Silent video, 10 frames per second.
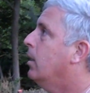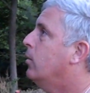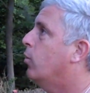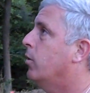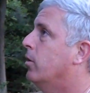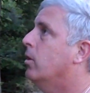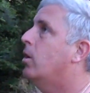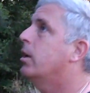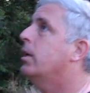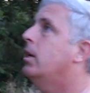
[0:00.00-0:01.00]
Northern
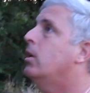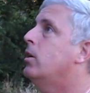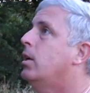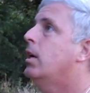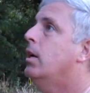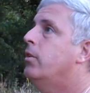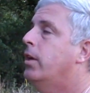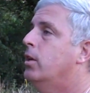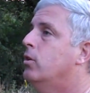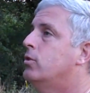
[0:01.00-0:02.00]
long-eared,
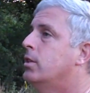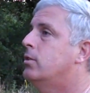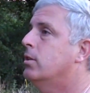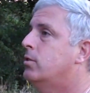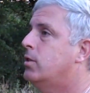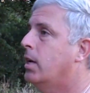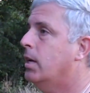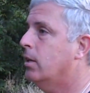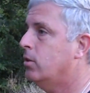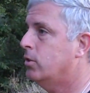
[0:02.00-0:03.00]
they use it to stay
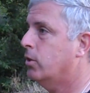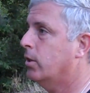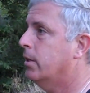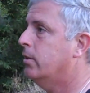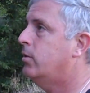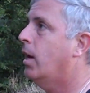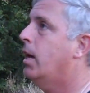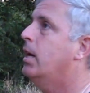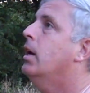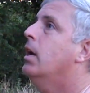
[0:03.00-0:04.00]
under during the
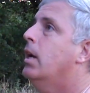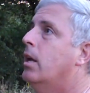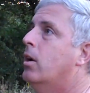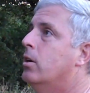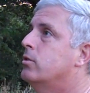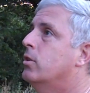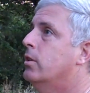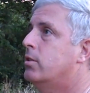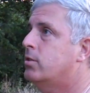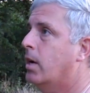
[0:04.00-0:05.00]
day and also
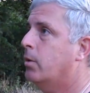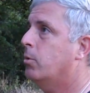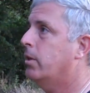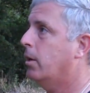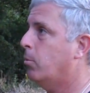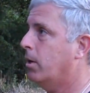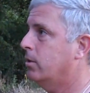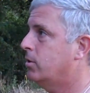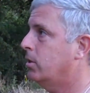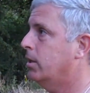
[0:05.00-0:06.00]
the site where they
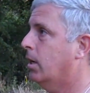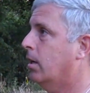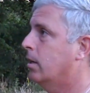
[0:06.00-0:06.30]
raise their young.